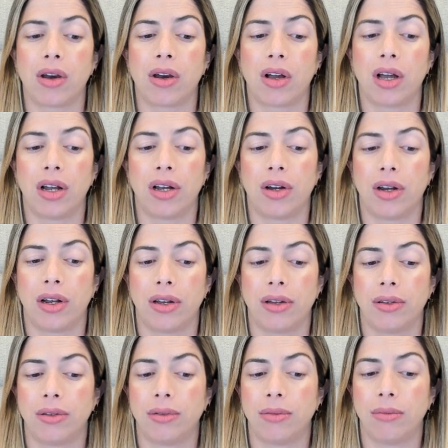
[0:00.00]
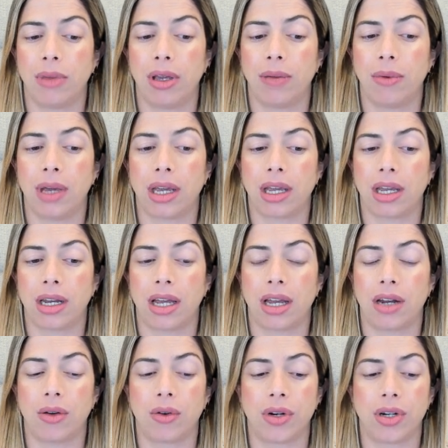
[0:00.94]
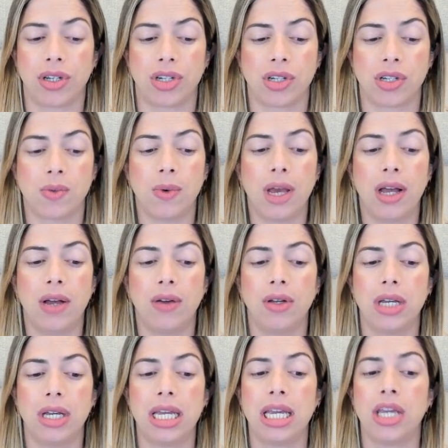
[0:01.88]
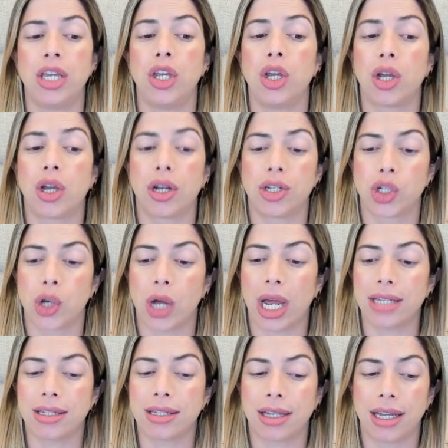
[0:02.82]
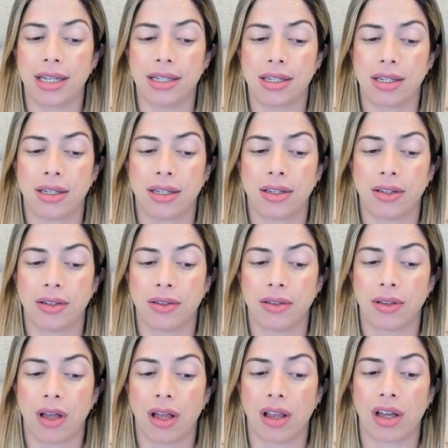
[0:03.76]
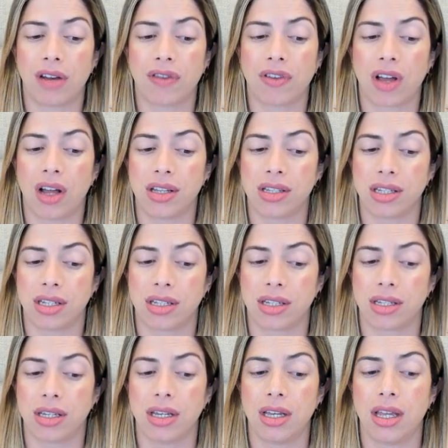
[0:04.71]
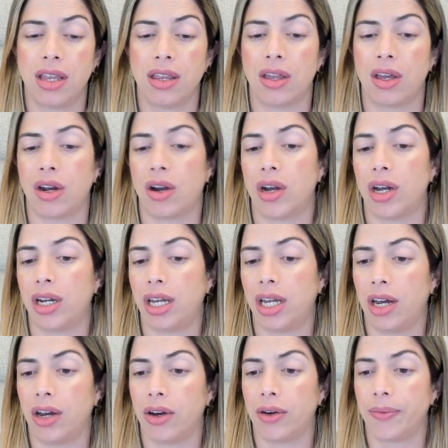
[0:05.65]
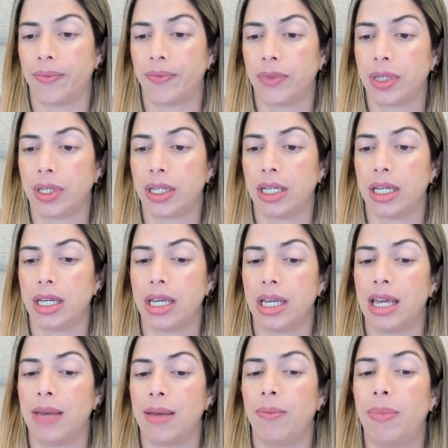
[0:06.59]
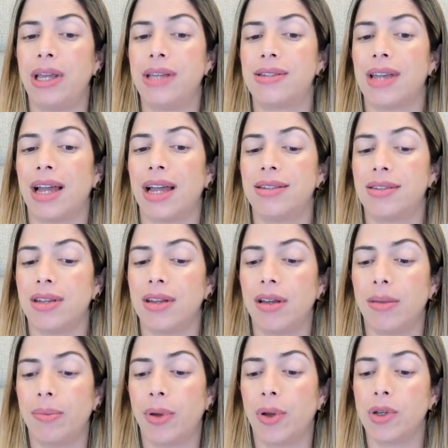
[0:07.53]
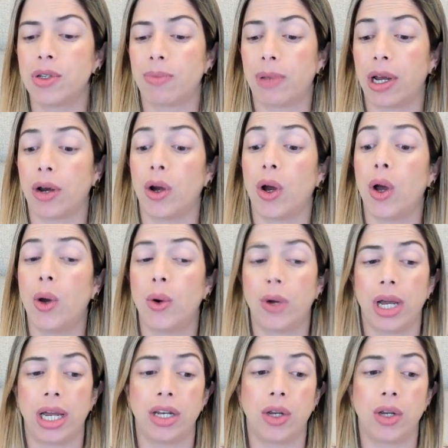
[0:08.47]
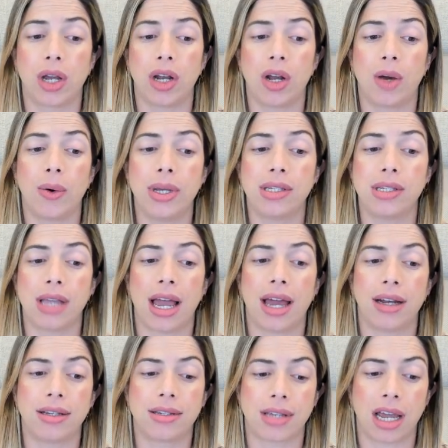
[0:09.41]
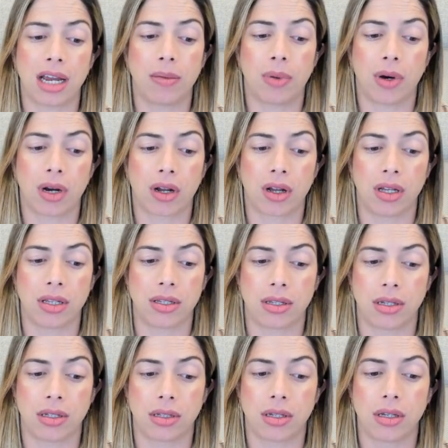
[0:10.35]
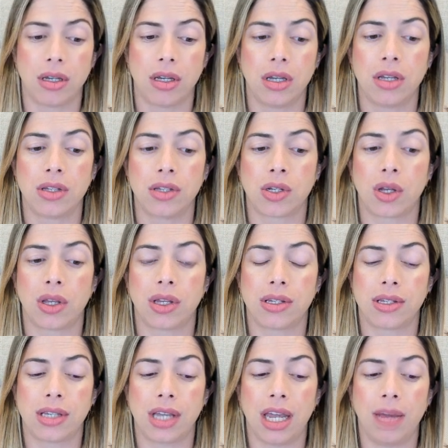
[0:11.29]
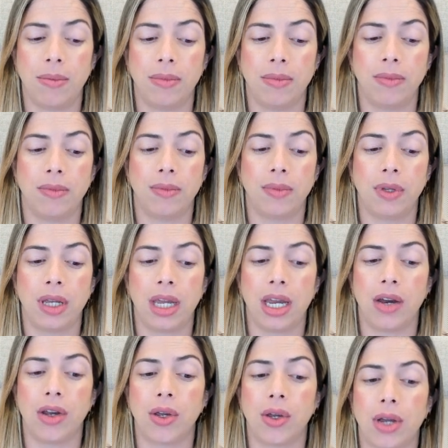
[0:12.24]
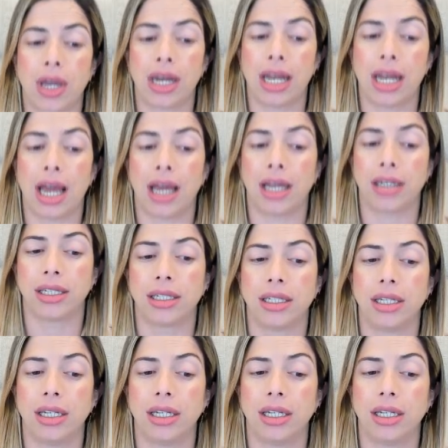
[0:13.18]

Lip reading: color, maybe I can add orange as well. You could translate a lot of contents that are in here. Besides the post player, oh, and you can always add sidebar content. So the same here, you can add